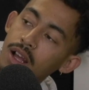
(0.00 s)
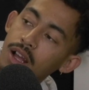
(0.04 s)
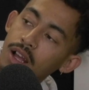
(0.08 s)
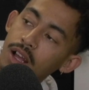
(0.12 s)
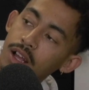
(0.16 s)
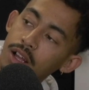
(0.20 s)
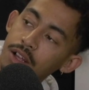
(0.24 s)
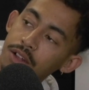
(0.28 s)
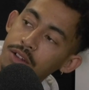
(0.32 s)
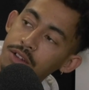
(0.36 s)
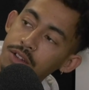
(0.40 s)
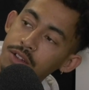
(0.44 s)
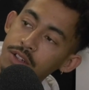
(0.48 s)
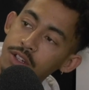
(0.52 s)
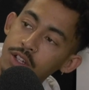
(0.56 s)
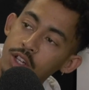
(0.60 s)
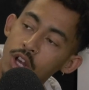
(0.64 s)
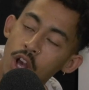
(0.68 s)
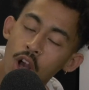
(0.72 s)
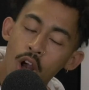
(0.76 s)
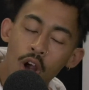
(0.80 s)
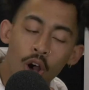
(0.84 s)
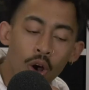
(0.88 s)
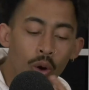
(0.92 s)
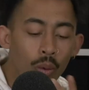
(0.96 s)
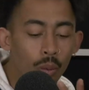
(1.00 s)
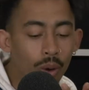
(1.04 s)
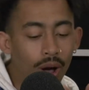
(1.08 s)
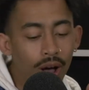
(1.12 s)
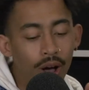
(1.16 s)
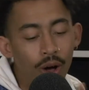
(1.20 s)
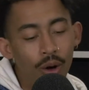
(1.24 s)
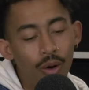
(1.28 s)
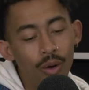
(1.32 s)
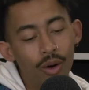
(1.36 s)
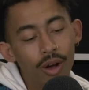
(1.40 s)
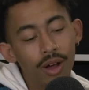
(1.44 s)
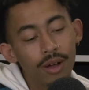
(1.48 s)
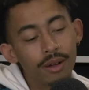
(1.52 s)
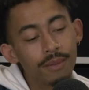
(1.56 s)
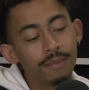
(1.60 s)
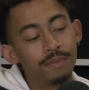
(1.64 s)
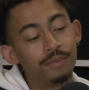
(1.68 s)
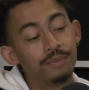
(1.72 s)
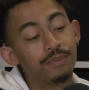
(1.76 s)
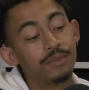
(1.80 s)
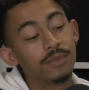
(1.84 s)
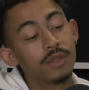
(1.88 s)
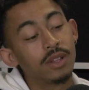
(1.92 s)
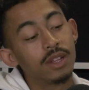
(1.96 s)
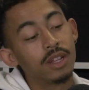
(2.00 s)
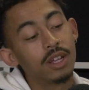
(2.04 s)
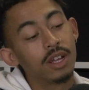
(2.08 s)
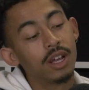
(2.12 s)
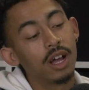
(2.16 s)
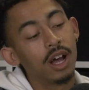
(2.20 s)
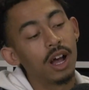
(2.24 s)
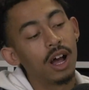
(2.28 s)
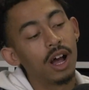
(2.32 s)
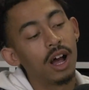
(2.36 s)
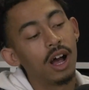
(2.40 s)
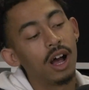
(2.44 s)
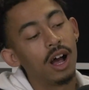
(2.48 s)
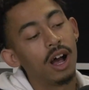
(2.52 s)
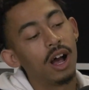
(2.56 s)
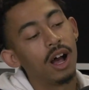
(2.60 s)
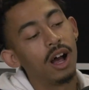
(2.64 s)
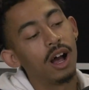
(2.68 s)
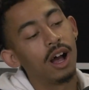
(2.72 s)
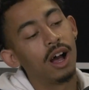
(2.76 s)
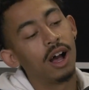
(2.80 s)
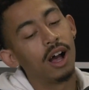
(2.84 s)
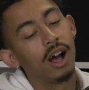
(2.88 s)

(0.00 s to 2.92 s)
You kill a gig, or you kill a verse, or you kill a show, and then